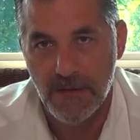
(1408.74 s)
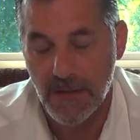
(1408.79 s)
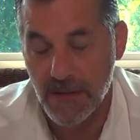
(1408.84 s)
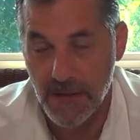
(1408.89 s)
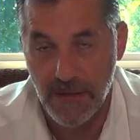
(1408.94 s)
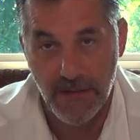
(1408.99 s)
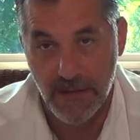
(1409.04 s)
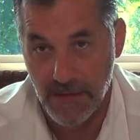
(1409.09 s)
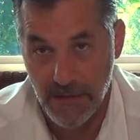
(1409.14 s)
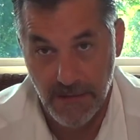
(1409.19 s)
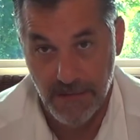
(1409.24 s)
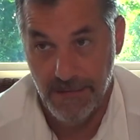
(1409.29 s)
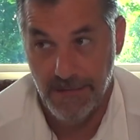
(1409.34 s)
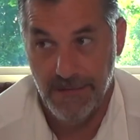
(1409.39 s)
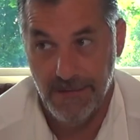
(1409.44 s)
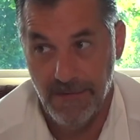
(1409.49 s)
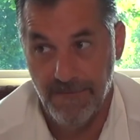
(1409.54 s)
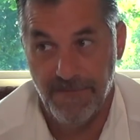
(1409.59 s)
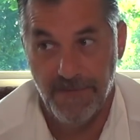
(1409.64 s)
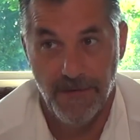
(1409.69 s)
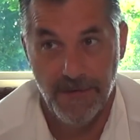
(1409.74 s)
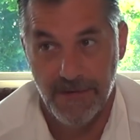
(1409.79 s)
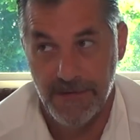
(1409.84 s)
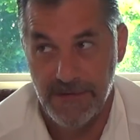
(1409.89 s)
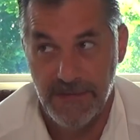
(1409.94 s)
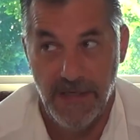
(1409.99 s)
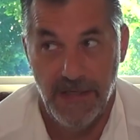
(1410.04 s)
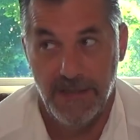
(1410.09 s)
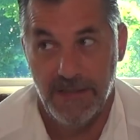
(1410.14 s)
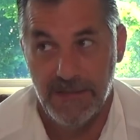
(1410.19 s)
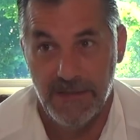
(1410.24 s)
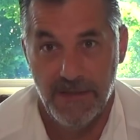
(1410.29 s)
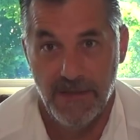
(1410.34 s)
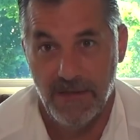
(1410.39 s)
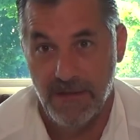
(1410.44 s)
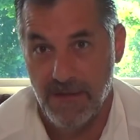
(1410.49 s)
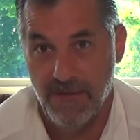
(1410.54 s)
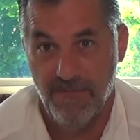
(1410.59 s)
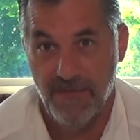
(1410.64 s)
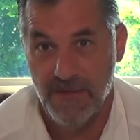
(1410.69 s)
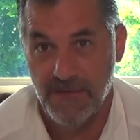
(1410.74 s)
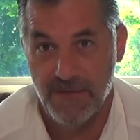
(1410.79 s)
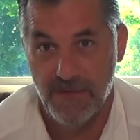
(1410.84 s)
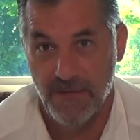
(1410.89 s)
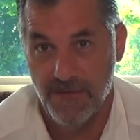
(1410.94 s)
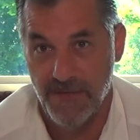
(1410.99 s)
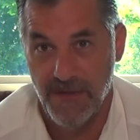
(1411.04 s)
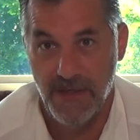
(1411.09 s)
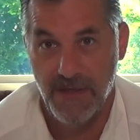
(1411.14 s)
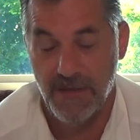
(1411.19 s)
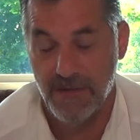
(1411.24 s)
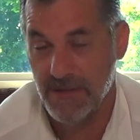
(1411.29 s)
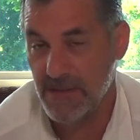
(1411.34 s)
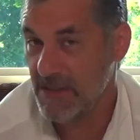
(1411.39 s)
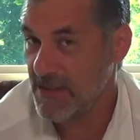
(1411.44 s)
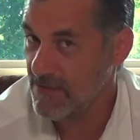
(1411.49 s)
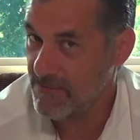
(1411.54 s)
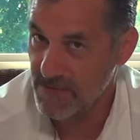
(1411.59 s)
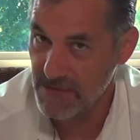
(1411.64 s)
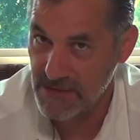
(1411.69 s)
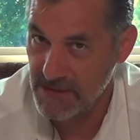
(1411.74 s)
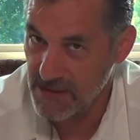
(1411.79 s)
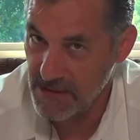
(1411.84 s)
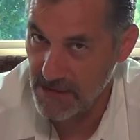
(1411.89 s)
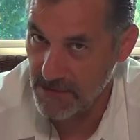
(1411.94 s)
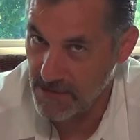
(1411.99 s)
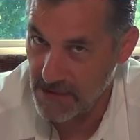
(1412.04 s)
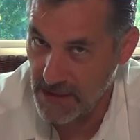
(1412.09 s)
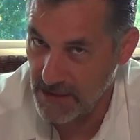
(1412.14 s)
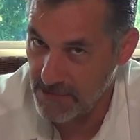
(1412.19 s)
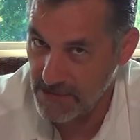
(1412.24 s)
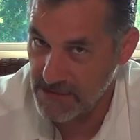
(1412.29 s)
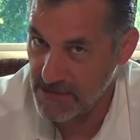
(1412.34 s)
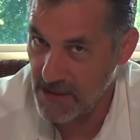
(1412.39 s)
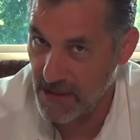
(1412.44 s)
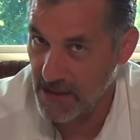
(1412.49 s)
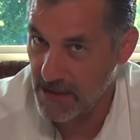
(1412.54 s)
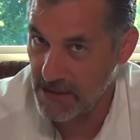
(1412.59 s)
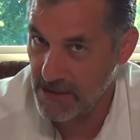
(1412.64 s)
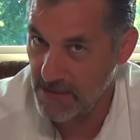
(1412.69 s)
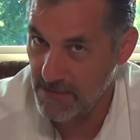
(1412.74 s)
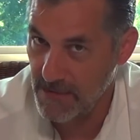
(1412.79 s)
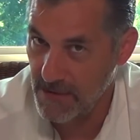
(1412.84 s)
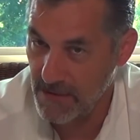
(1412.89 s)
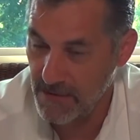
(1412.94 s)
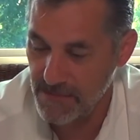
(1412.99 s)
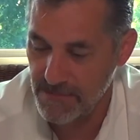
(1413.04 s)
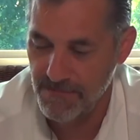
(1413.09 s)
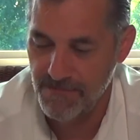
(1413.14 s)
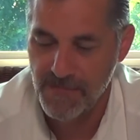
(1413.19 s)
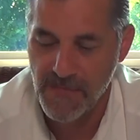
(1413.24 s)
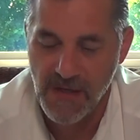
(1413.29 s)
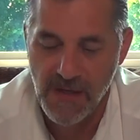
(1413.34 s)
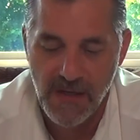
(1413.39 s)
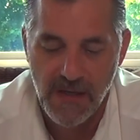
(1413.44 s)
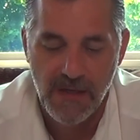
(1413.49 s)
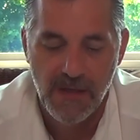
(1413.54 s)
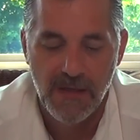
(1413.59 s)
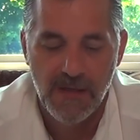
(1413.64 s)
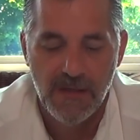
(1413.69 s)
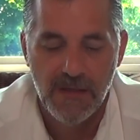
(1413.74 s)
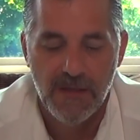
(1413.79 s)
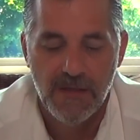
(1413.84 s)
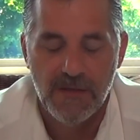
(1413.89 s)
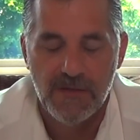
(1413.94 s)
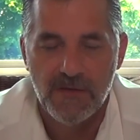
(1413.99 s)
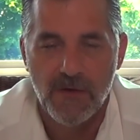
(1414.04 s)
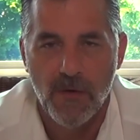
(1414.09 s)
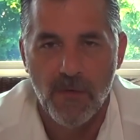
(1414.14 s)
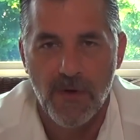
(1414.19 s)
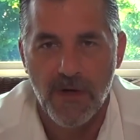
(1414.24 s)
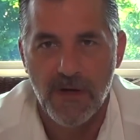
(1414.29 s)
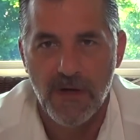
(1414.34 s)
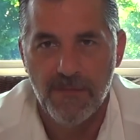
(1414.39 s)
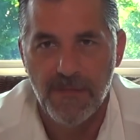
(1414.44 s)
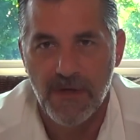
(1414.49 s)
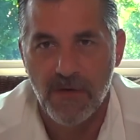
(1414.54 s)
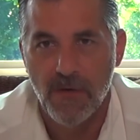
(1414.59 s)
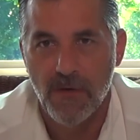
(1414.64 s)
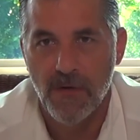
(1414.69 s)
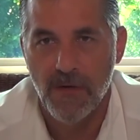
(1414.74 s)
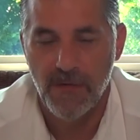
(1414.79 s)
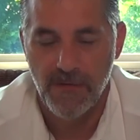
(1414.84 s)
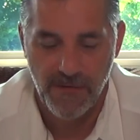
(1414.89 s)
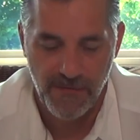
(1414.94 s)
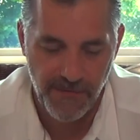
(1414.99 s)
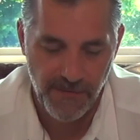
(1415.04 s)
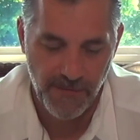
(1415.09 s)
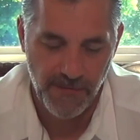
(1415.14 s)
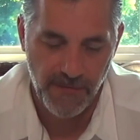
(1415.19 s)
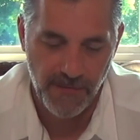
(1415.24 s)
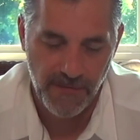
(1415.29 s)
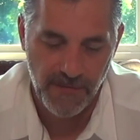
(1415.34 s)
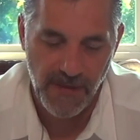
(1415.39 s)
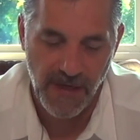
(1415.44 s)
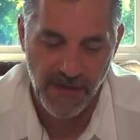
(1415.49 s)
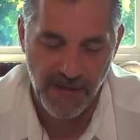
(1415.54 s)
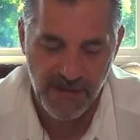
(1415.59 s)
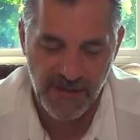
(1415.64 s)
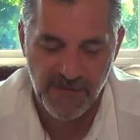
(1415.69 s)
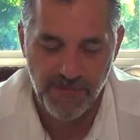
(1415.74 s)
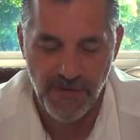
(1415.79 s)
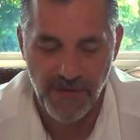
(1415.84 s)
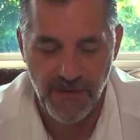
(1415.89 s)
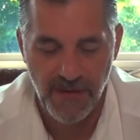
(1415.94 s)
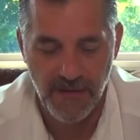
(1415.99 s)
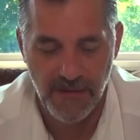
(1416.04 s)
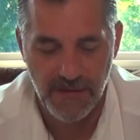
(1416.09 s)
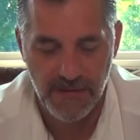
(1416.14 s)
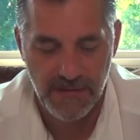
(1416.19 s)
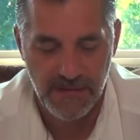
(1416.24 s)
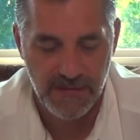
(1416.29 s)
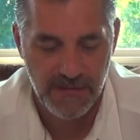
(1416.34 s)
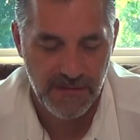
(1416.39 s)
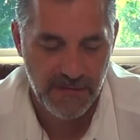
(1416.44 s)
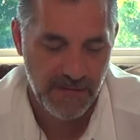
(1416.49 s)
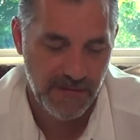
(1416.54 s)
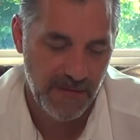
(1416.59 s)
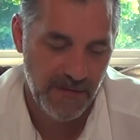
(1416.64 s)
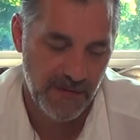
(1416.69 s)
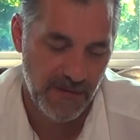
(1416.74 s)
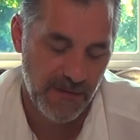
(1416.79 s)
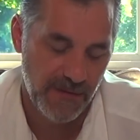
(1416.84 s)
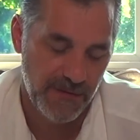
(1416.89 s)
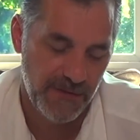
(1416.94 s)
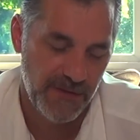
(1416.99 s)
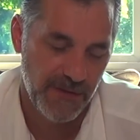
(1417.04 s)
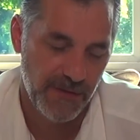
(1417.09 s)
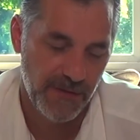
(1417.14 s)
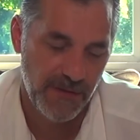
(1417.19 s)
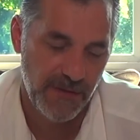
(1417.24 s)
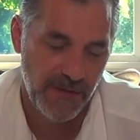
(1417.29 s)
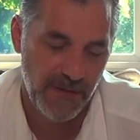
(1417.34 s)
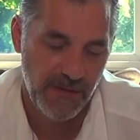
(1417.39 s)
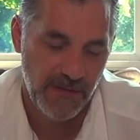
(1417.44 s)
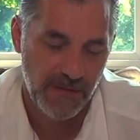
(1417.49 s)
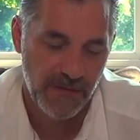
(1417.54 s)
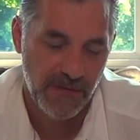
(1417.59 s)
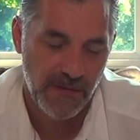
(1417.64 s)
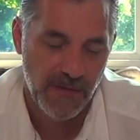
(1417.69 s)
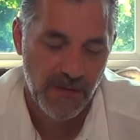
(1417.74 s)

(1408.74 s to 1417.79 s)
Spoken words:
and it of course takes an unconventional thinker to even see what I was talking about. So we're going to be going through our experience and our journey,